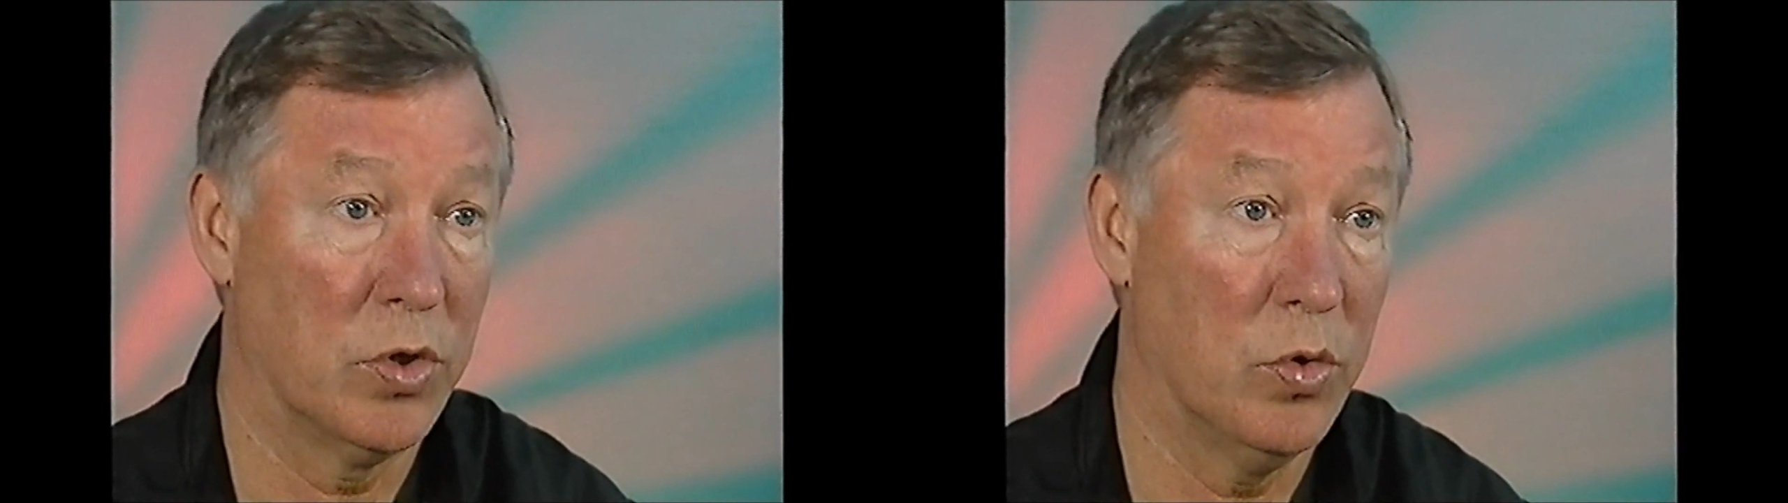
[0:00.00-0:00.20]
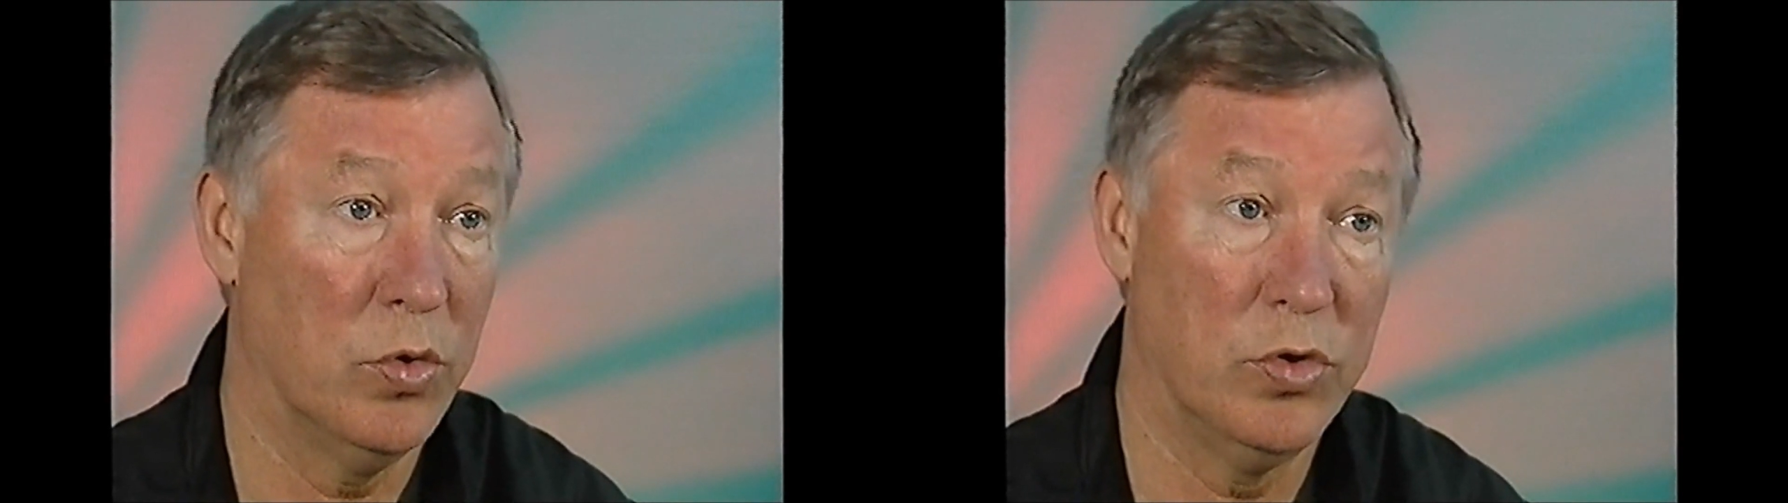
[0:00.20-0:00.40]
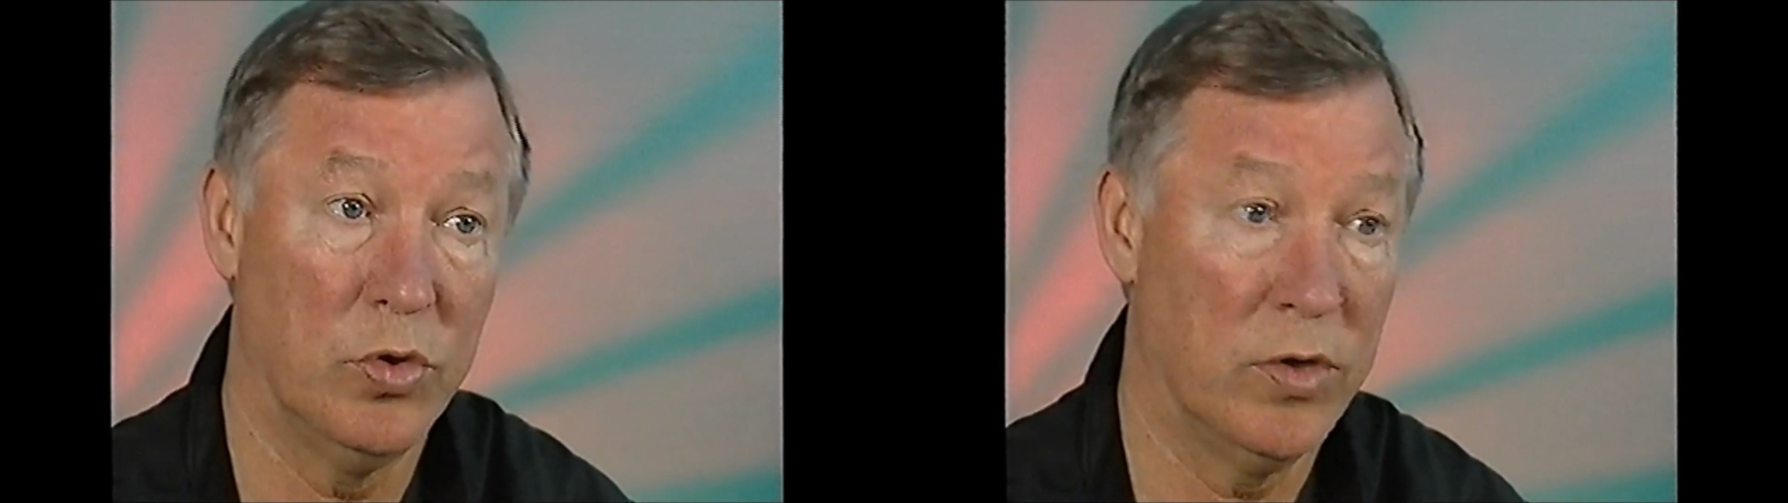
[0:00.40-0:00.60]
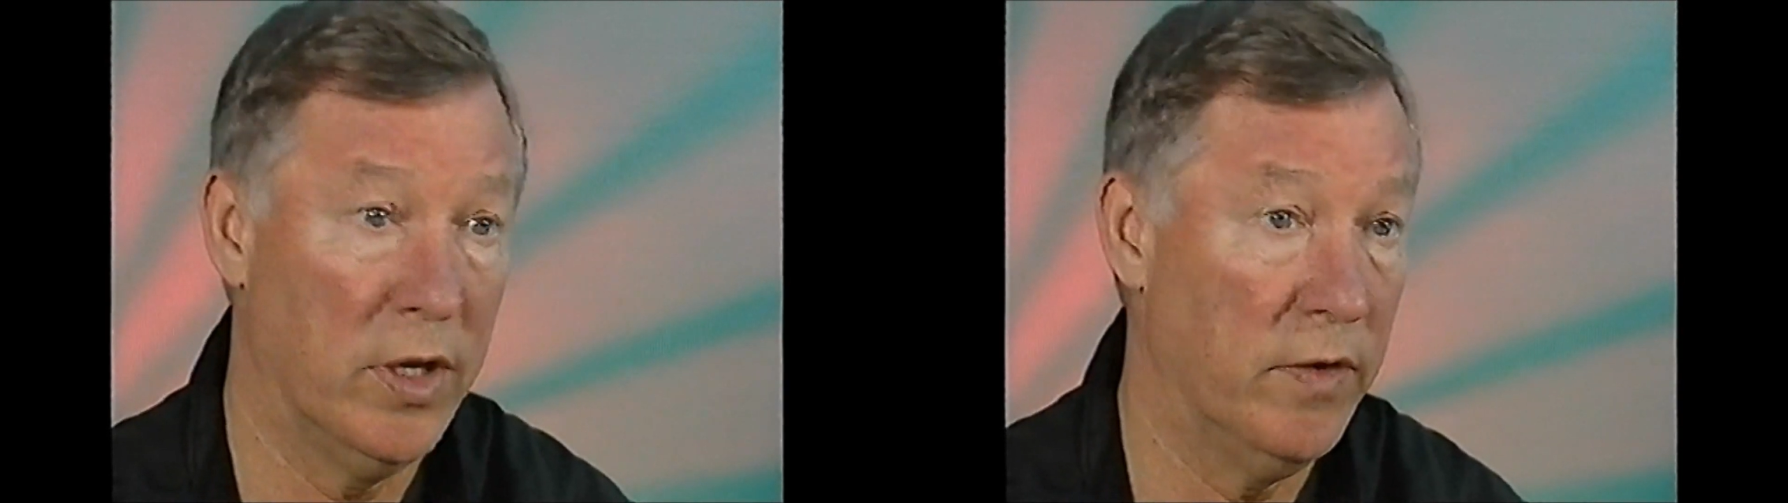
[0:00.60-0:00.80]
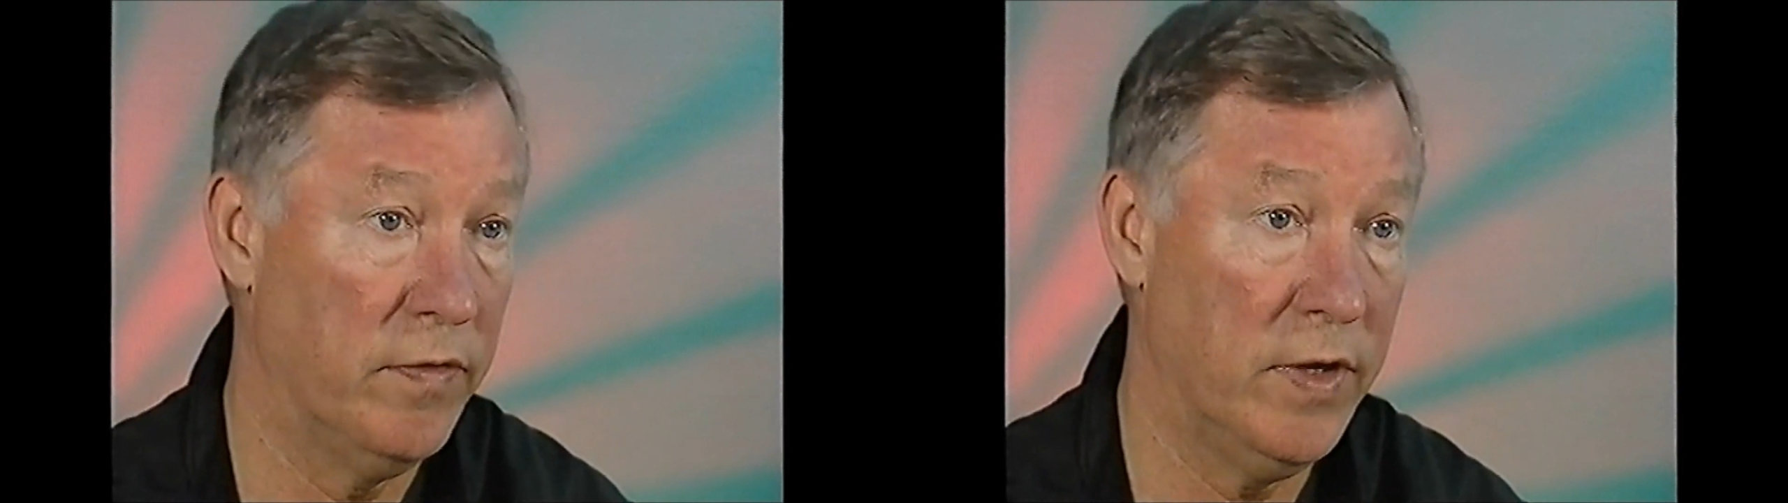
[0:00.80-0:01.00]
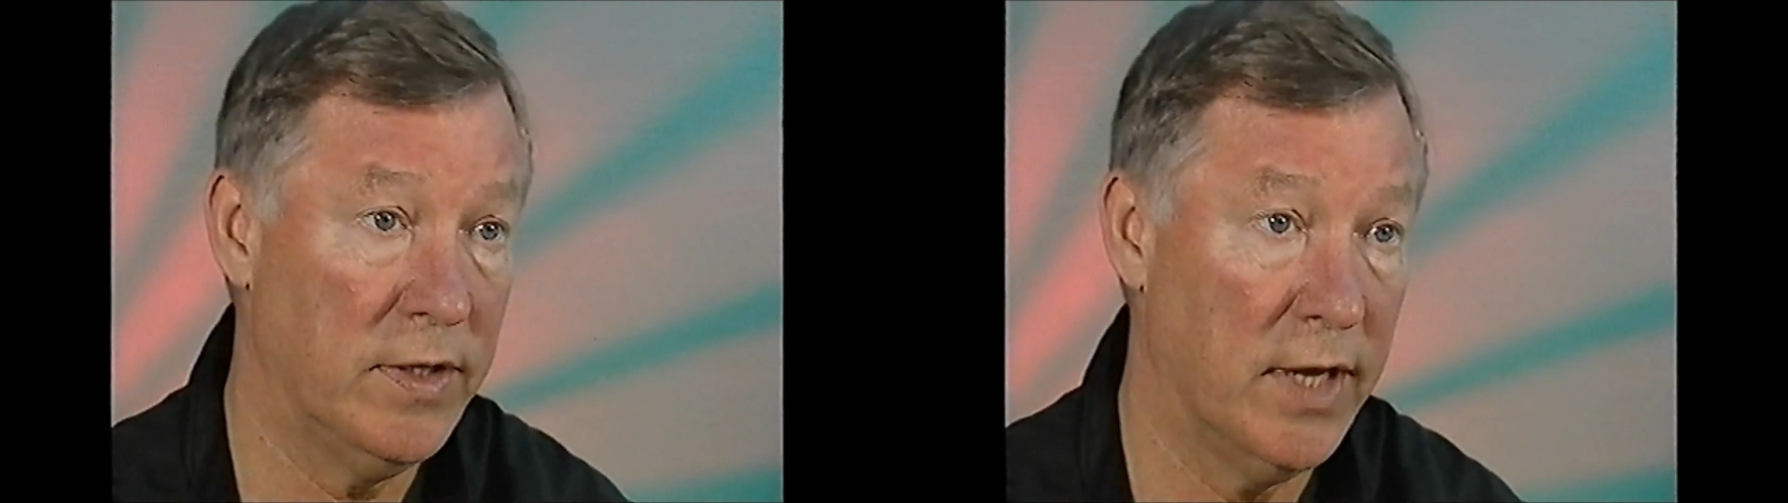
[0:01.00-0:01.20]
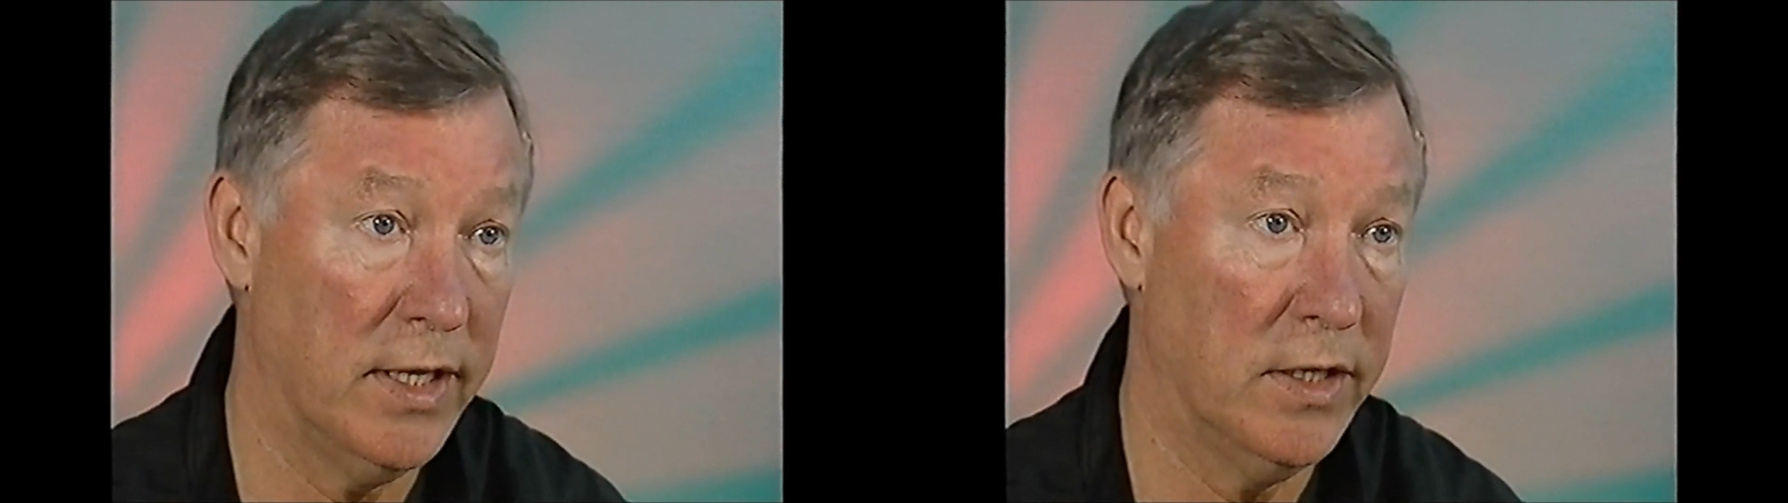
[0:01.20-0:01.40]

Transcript: a goal in two great feet, Teddy.